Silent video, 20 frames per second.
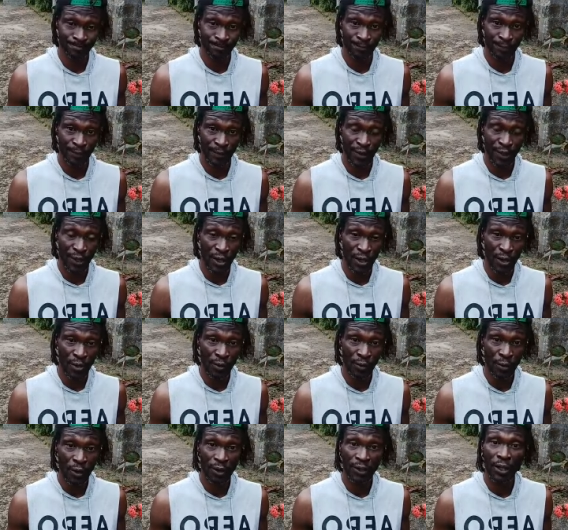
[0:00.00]
you know,
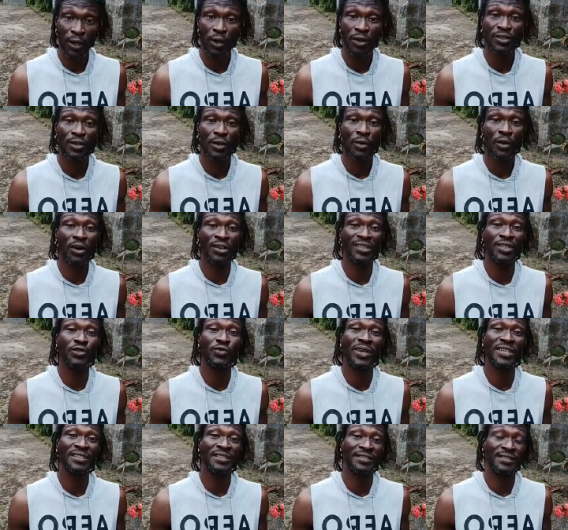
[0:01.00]
or the
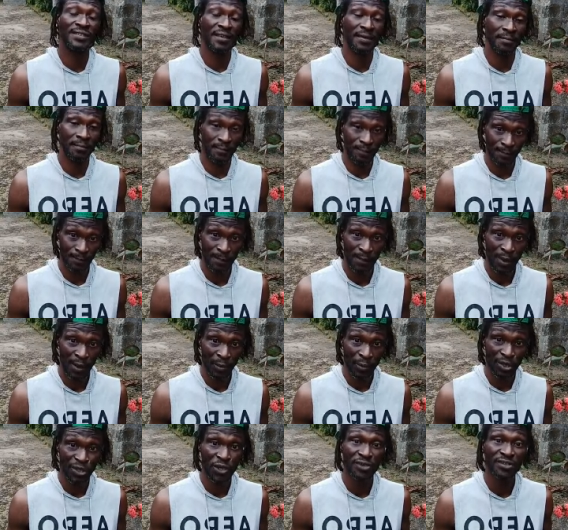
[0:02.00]
constituencies them. We
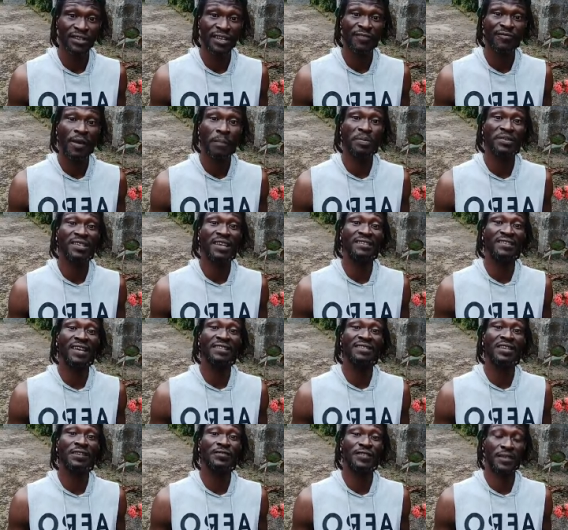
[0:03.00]
just need
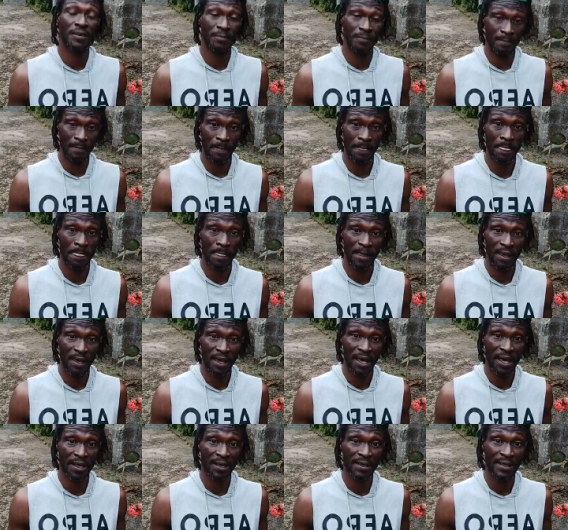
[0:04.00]
representatives them.
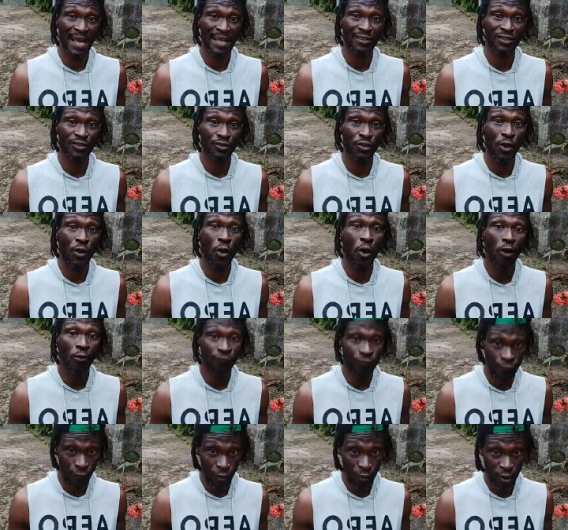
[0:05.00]
And that's not called
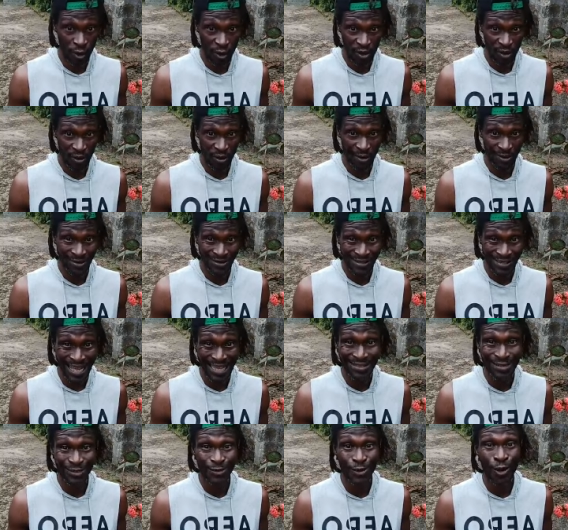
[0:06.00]
for.
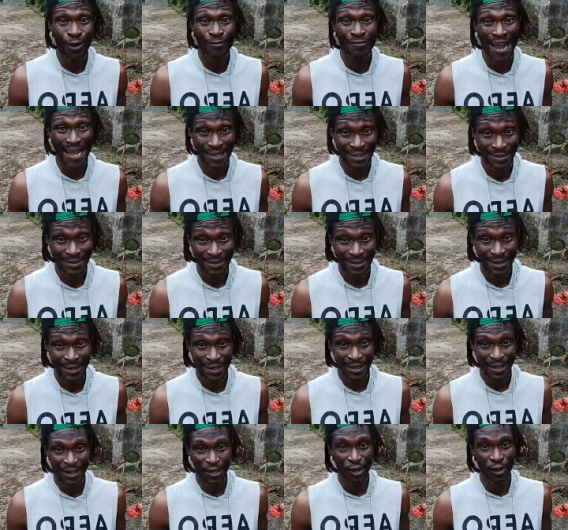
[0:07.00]
That's not right.
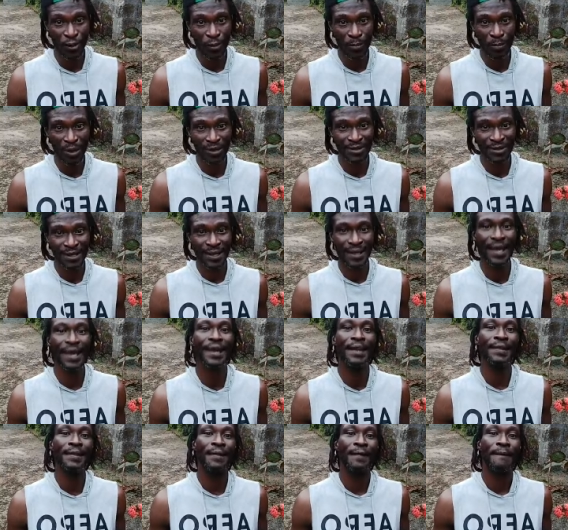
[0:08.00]
You know, but again,
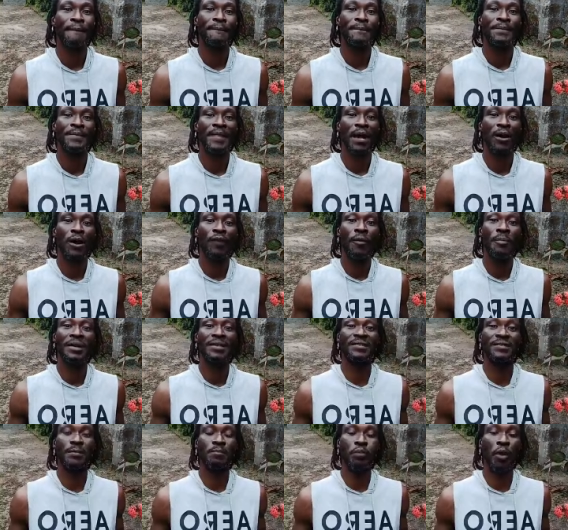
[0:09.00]
now government's
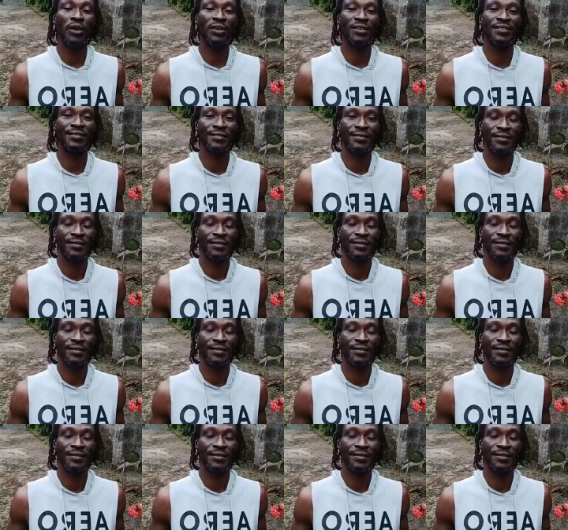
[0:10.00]
in policy.